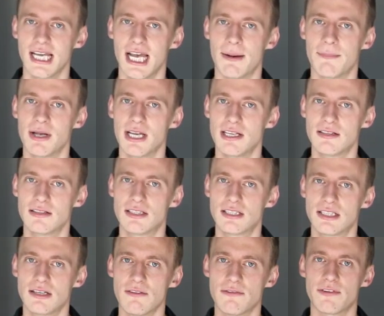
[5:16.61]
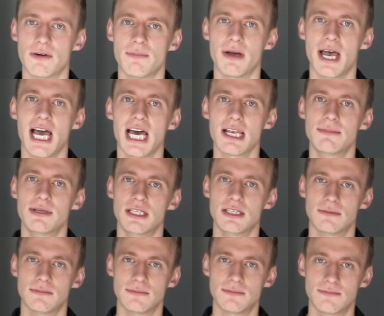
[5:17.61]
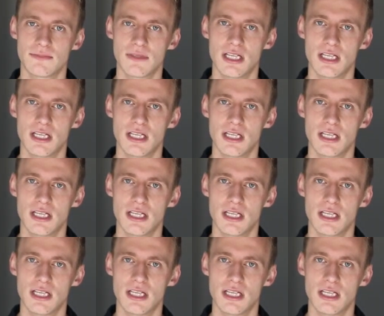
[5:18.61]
are made from aluminium,